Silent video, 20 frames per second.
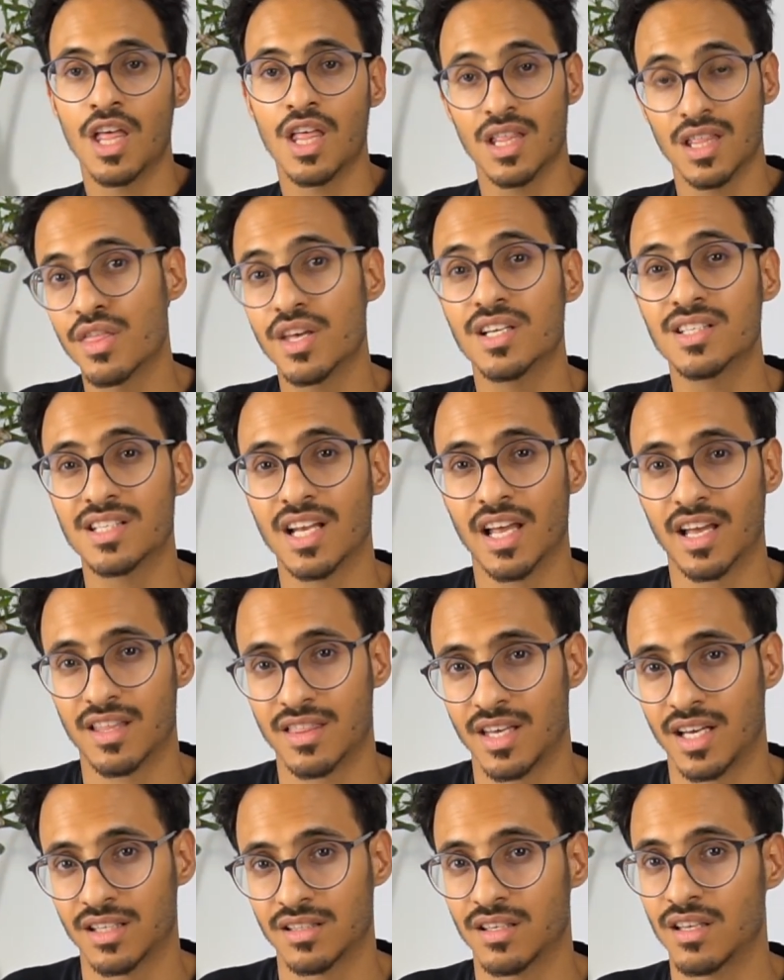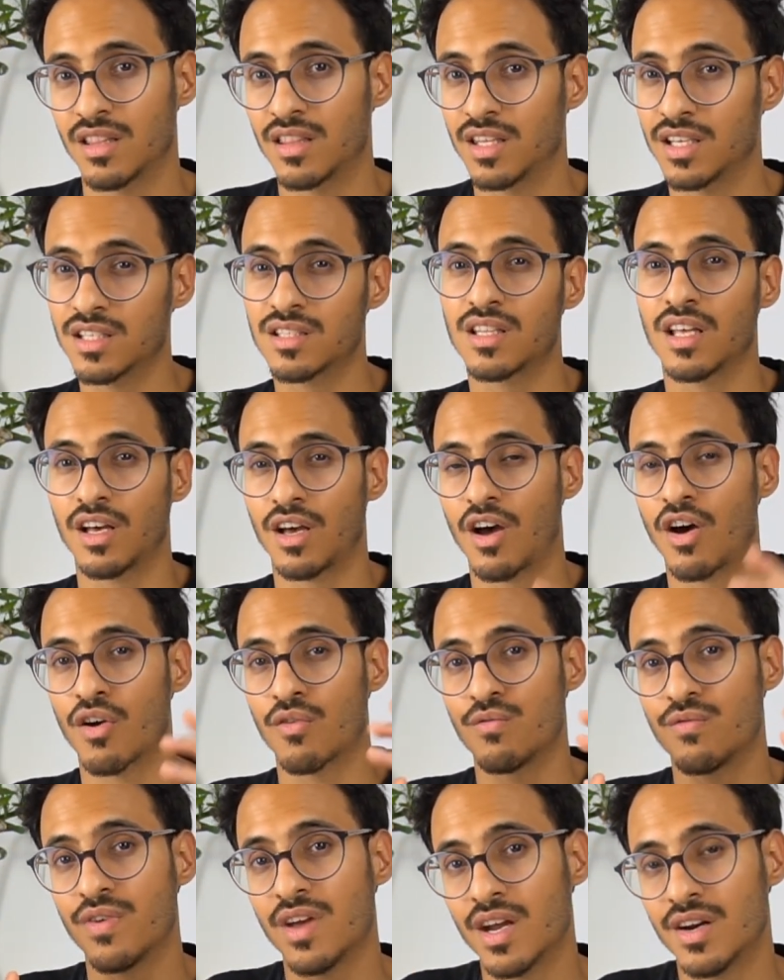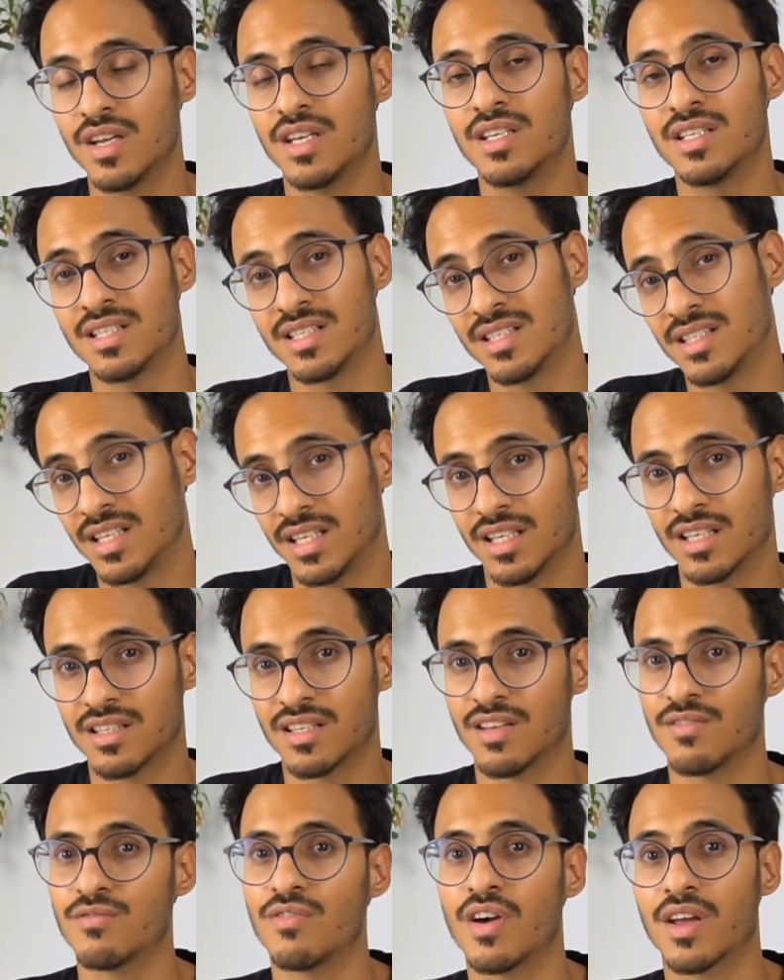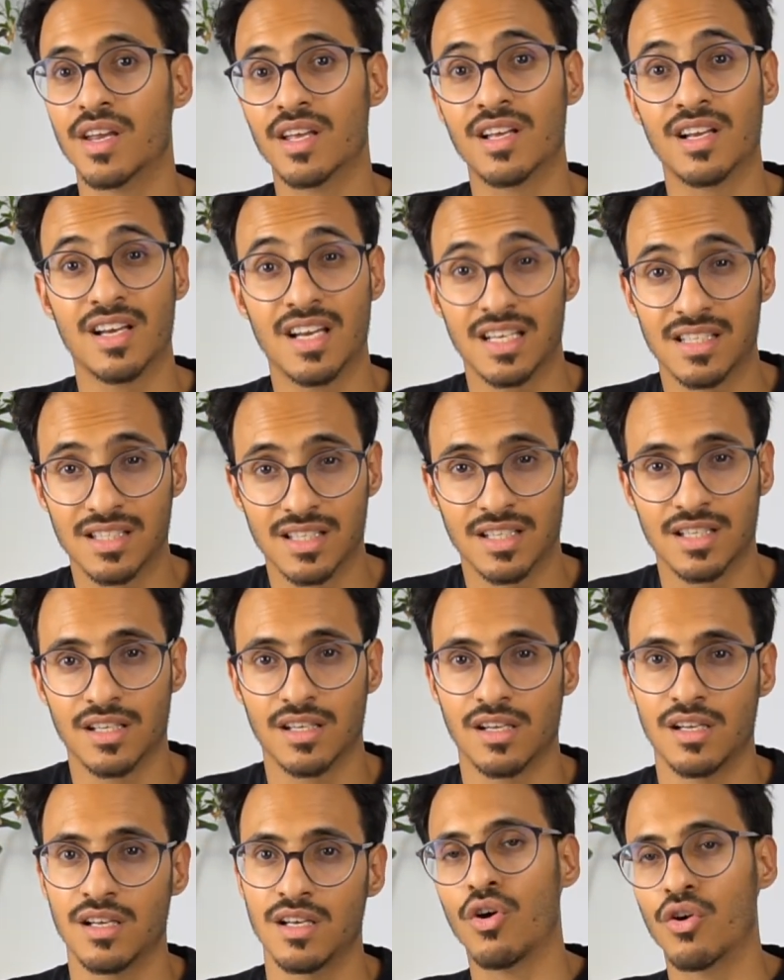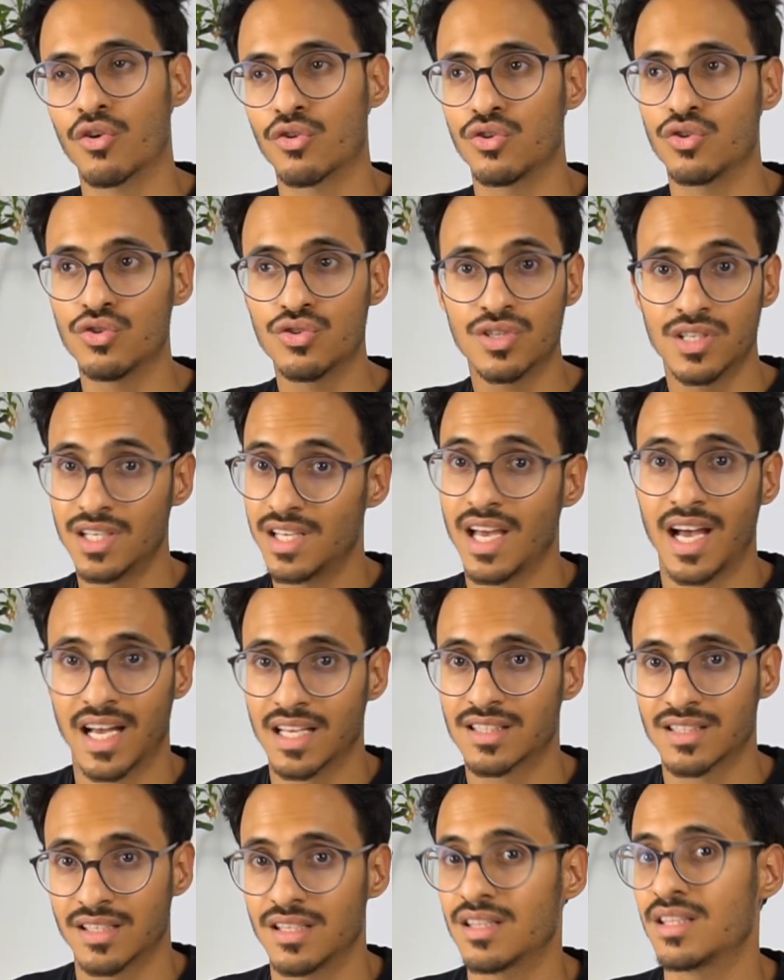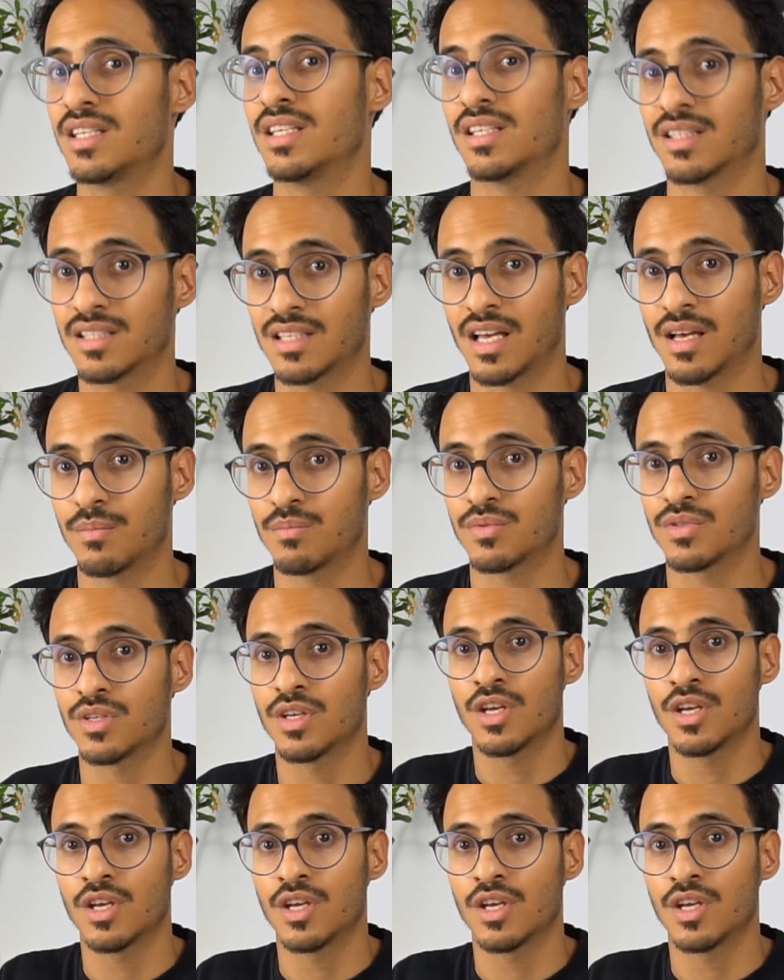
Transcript: Things like that, things that are very distinct and very classical, are usually asked in the exams.